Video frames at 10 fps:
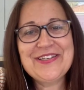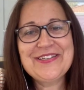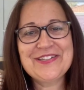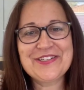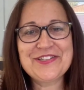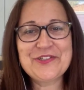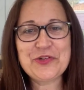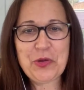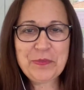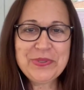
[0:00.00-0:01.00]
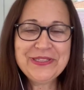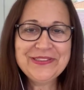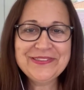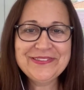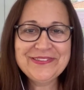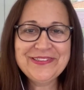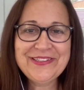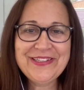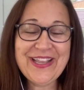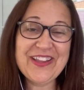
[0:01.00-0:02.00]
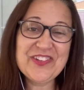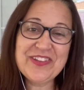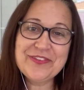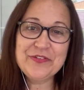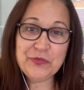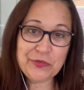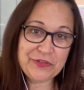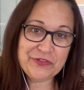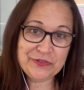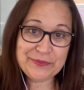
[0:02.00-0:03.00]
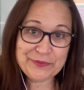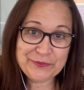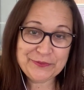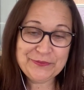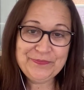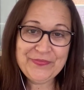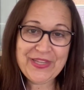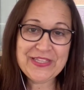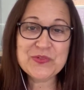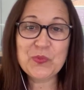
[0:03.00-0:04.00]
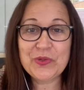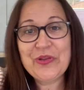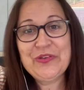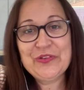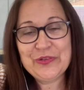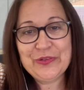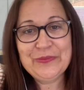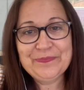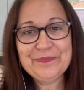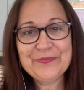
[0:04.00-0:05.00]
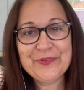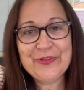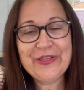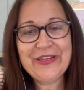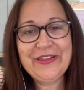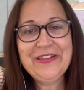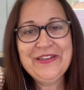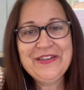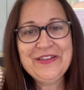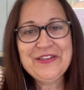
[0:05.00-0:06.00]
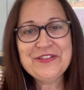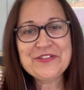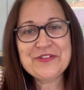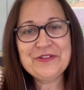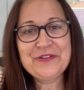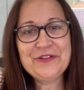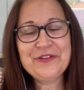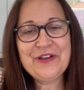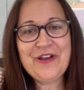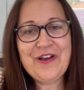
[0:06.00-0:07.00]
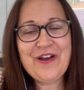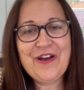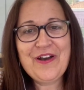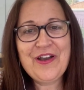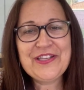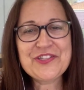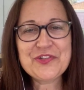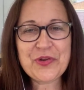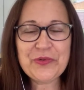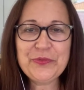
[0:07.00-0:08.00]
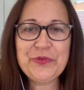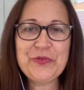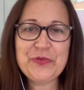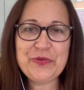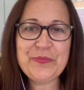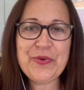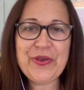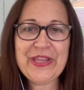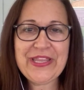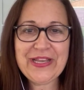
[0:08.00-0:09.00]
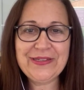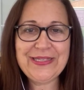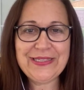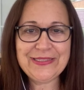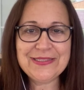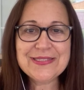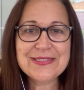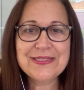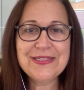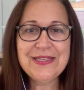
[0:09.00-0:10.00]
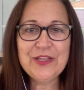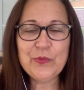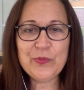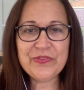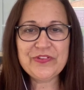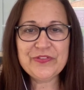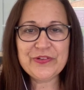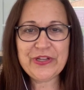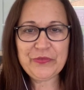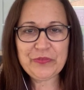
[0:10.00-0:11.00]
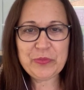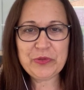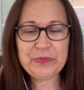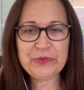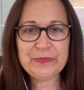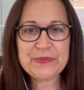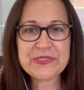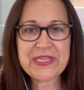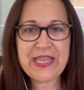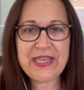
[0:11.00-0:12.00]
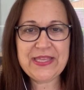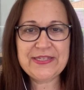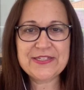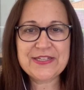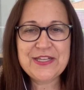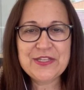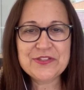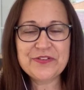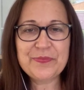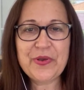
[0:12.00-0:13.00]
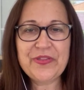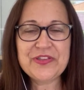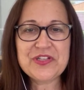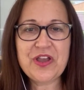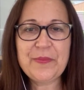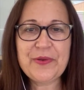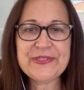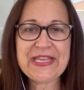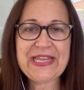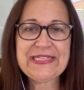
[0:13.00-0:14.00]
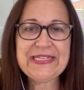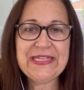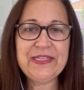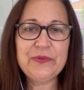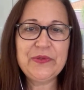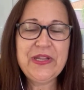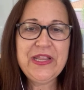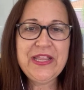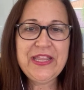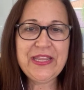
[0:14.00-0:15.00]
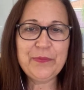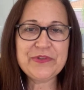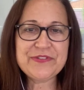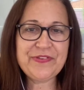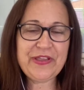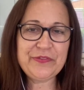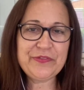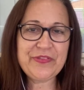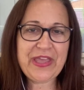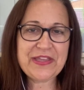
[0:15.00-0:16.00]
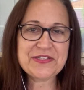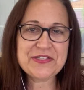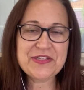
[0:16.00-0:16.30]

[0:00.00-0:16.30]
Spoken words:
just a job. Actually, it's not a job at all. It's I do, okay? So I struggled through my young years with different health problems, and sort of by the time I was 18, it was found that